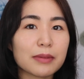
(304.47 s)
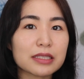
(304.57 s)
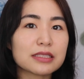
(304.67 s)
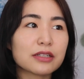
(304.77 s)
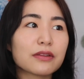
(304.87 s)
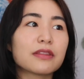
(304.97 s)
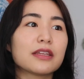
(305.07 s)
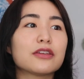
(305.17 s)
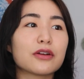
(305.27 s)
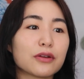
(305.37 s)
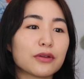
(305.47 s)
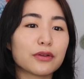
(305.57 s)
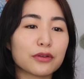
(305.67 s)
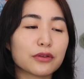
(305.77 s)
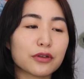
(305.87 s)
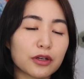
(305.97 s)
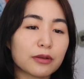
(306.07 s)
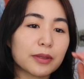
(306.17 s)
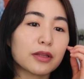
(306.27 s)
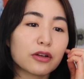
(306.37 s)
I still think you're gonna
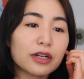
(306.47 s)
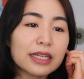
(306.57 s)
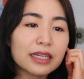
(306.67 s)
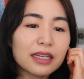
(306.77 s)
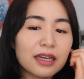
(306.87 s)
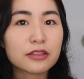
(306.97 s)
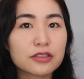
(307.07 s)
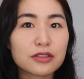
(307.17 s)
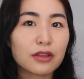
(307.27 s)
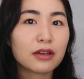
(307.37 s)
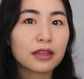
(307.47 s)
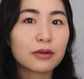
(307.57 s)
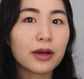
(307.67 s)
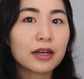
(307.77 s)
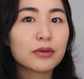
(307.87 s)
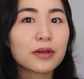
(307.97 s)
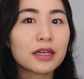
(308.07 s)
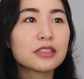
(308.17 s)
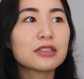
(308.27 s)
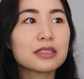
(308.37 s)
be learning. I just thought, like, why don't
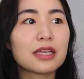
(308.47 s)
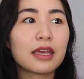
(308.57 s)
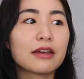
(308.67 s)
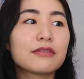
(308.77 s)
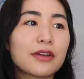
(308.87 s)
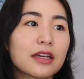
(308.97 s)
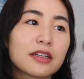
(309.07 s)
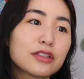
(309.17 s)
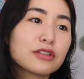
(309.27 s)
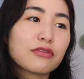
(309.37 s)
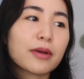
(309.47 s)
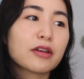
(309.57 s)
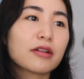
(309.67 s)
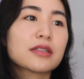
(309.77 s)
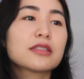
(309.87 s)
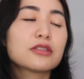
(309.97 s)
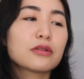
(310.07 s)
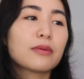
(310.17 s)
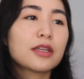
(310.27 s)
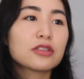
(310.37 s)
I just take advantage of my current
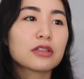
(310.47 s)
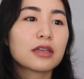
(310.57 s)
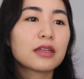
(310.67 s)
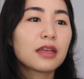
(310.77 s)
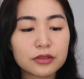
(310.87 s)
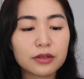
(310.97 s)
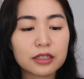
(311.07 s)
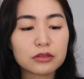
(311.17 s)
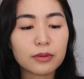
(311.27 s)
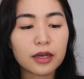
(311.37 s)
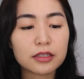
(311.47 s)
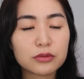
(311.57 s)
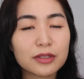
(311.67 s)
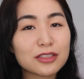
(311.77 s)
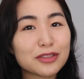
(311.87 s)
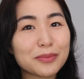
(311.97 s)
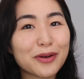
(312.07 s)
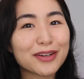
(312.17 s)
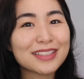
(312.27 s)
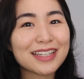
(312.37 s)
situation? So that's why I switched to
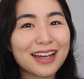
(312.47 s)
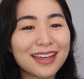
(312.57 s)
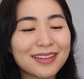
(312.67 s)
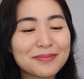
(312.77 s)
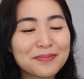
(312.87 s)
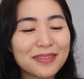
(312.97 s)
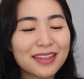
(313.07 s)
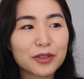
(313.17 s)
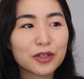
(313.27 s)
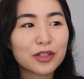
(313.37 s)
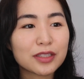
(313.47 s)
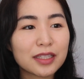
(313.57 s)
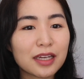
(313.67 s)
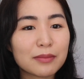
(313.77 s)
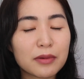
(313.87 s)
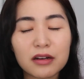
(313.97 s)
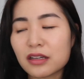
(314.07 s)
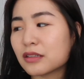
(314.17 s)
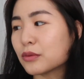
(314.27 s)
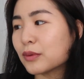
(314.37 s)
part-time. Currently I'm
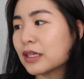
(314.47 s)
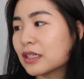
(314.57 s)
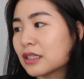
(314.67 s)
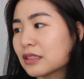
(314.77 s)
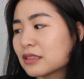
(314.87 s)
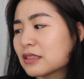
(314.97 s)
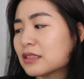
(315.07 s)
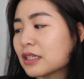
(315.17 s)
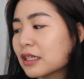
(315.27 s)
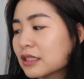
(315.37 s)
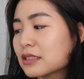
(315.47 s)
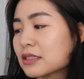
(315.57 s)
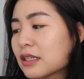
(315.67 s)
on week 6.